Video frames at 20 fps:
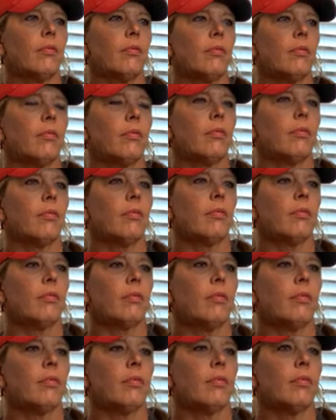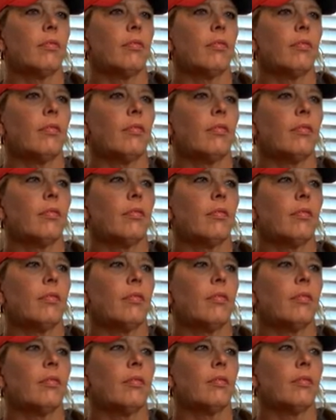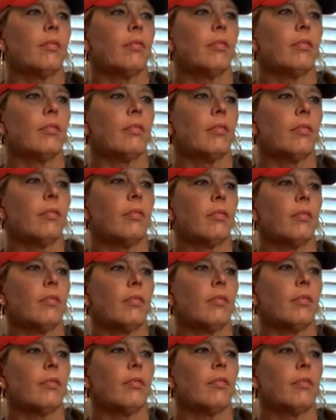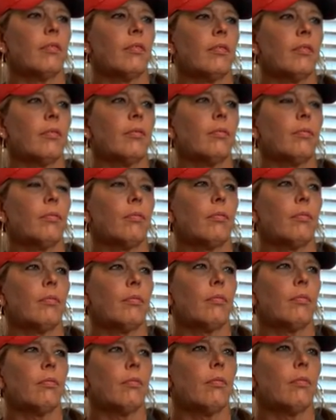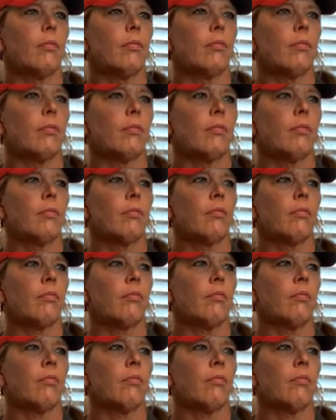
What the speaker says: No words are spoken by the person on screen.